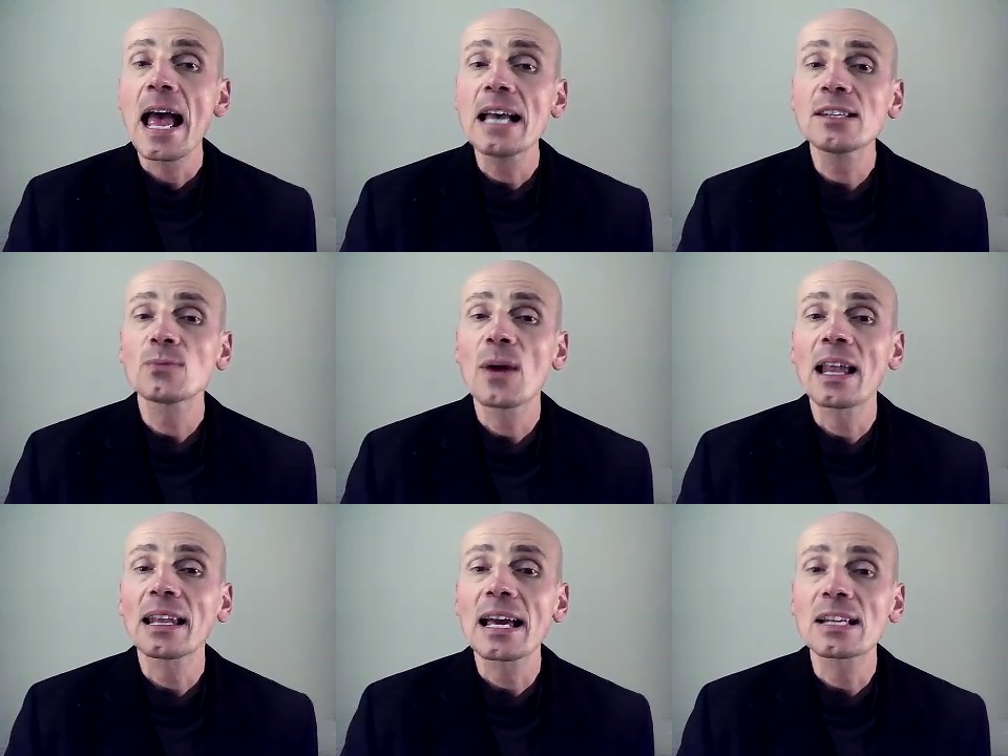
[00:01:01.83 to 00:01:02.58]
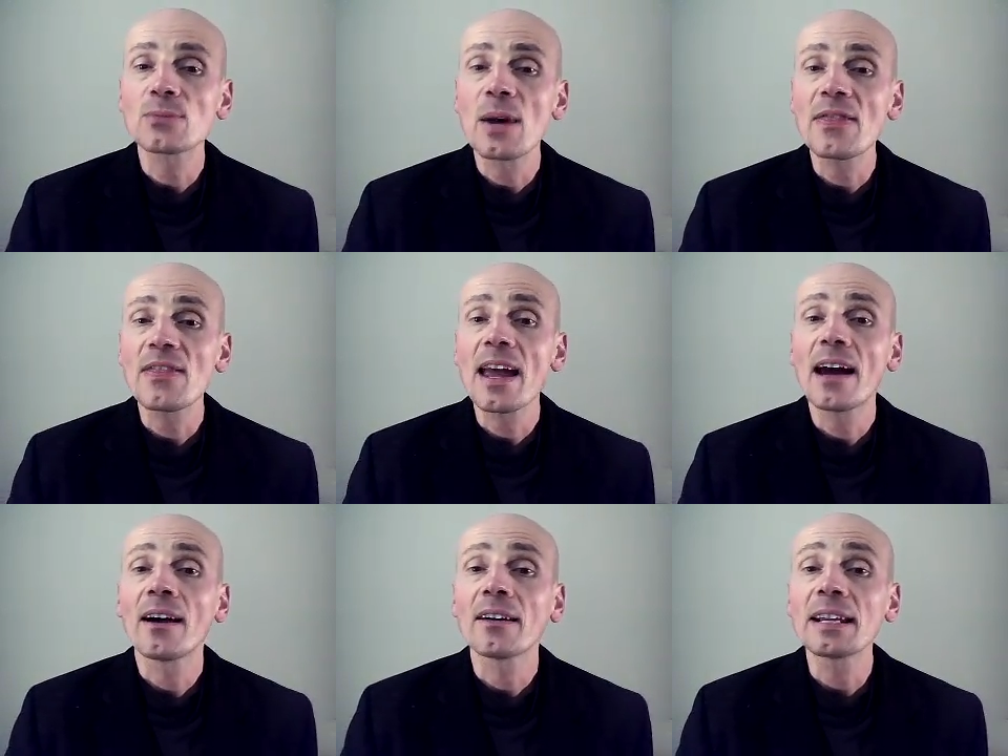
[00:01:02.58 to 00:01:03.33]
as well as when
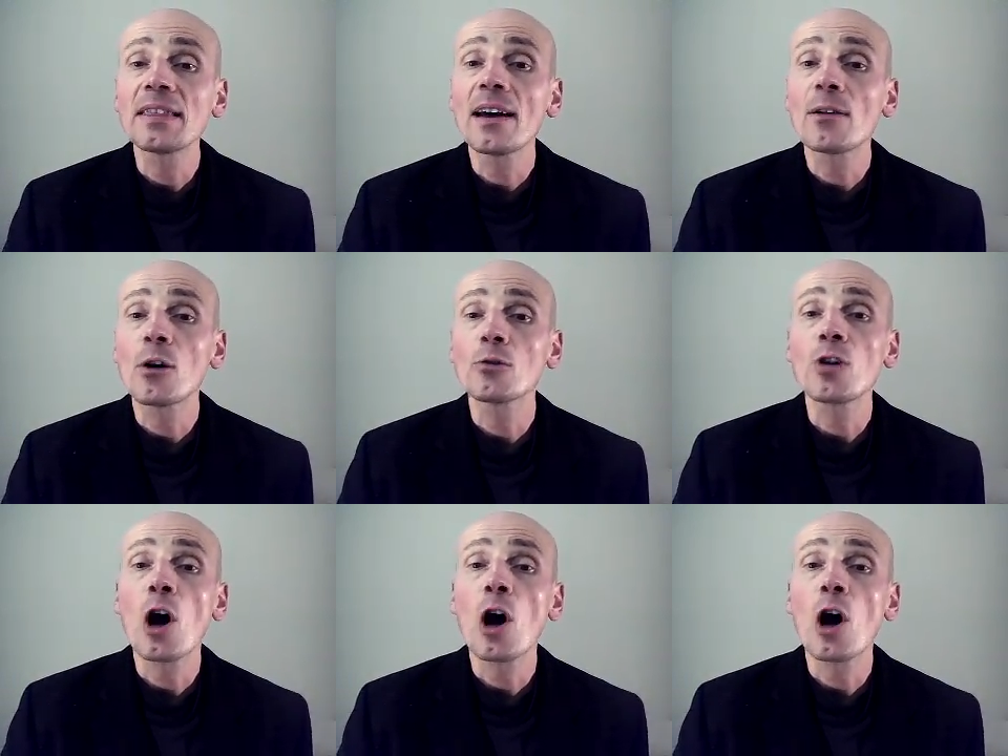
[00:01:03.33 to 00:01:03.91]
they are in their own